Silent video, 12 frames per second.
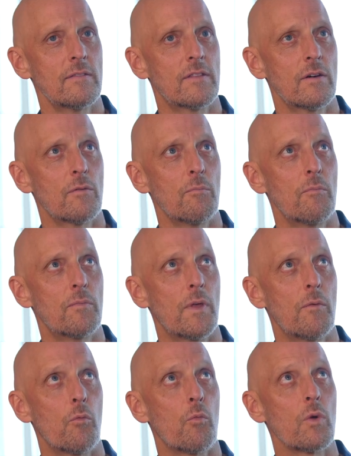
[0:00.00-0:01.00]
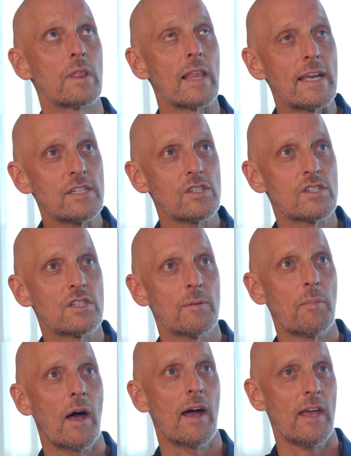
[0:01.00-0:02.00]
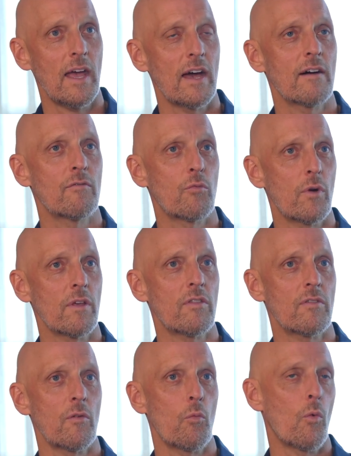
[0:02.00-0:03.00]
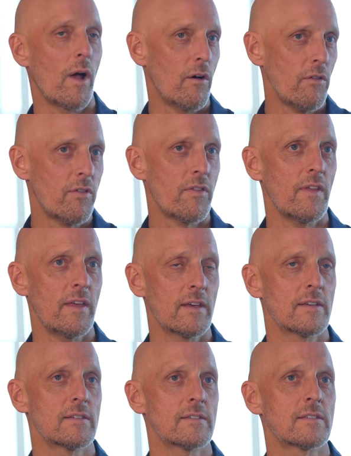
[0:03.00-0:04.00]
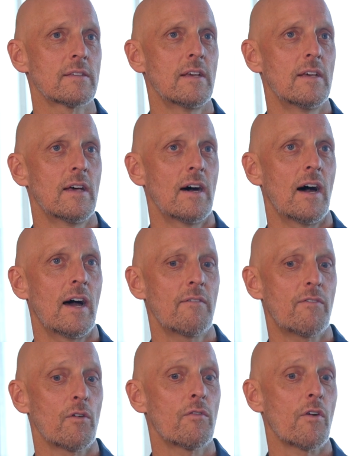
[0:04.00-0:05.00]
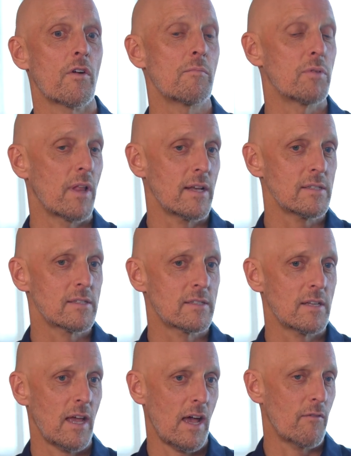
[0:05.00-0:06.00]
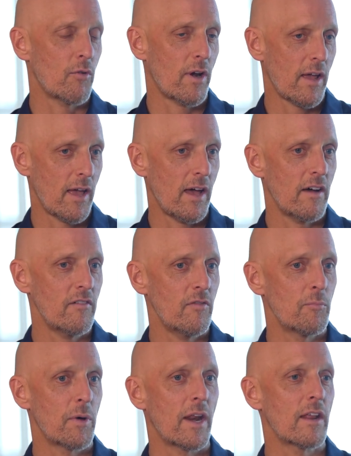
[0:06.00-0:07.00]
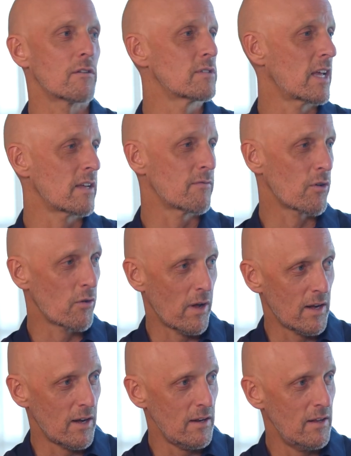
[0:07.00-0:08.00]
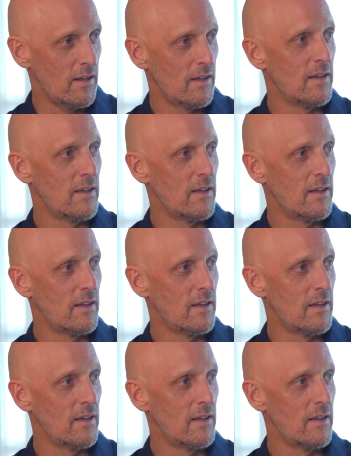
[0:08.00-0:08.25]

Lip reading: the relationship I have with wealth is I feel very blessed to have what I have, but I don't take it for granted.